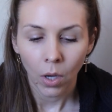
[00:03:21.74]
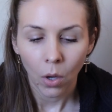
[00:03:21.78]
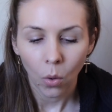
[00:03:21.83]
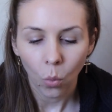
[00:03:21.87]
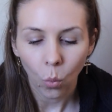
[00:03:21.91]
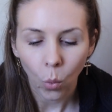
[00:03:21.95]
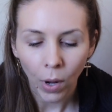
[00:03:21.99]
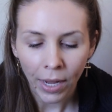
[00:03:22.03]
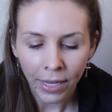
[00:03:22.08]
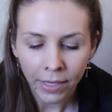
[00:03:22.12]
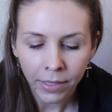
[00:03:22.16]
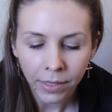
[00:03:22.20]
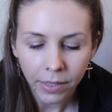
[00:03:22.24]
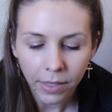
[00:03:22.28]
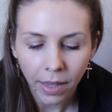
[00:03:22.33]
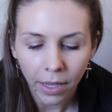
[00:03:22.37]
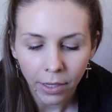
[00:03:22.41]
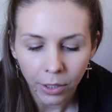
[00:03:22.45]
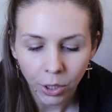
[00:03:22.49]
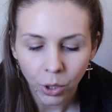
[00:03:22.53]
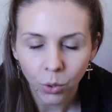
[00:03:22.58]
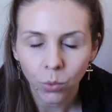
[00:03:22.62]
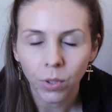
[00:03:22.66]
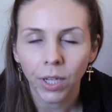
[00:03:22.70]
Ways
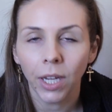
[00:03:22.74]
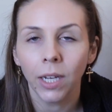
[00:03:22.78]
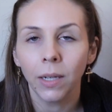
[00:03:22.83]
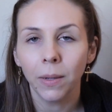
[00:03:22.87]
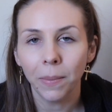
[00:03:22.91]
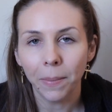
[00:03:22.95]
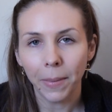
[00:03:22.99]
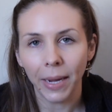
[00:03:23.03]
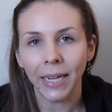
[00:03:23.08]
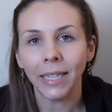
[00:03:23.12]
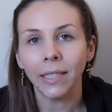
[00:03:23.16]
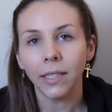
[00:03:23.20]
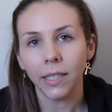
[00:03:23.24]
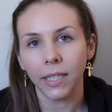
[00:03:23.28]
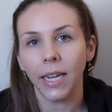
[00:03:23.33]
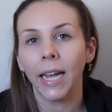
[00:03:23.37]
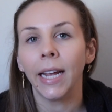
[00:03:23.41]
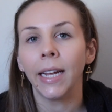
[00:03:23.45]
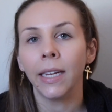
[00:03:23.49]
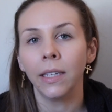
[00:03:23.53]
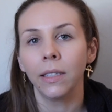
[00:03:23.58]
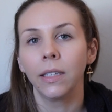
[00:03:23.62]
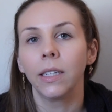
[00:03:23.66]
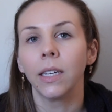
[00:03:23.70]
that you can
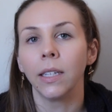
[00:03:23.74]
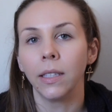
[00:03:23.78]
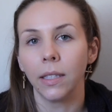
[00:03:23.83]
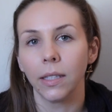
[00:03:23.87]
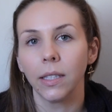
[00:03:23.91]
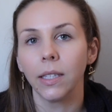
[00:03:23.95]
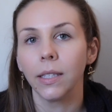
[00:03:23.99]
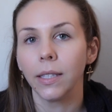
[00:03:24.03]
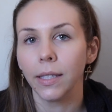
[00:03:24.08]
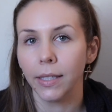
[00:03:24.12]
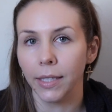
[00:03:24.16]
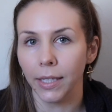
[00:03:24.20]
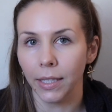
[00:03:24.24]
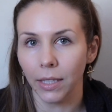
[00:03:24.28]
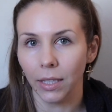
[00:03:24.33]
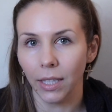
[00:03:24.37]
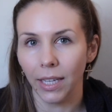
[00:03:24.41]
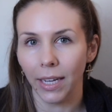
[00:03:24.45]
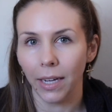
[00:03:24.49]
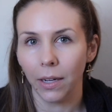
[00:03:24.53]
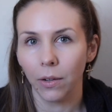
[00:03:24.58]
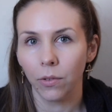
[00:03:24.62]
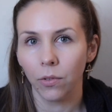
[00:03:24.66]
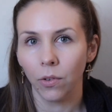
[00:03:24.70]
maintain
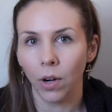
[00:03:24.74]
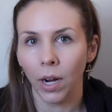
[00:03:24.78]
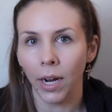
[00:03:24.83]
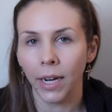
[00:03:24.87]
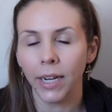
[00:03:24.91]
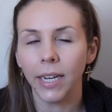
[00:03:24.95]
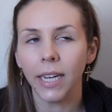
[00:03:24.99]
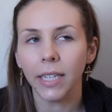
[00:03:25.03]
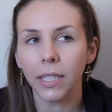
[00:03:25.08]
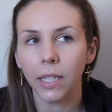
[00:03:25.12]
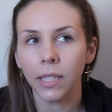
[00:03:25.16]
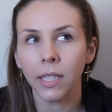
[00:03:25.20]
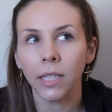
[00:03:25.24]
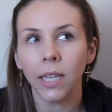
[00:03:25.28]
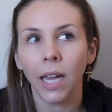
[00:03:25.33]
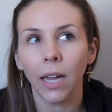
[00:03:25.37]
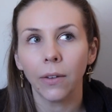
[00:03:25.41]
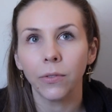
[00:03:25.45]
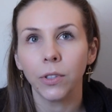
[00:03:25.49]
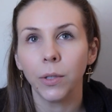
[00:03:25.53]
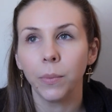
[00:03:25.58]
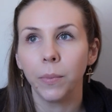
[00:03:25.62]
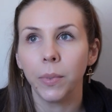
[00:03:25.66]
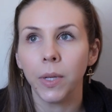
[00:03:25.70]
consistently, right? It doesn't
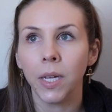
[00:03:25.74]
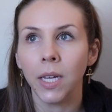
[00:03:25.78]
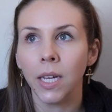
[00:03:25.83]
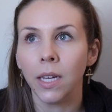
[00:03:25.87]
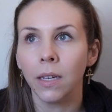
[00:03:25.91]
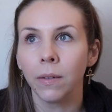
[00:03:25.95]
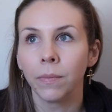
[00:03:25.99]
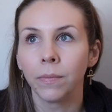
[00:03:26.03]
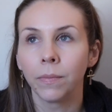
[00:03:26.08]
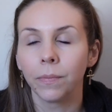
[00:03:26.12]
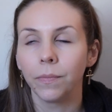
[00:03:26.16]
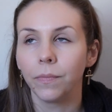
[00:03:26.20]
have to be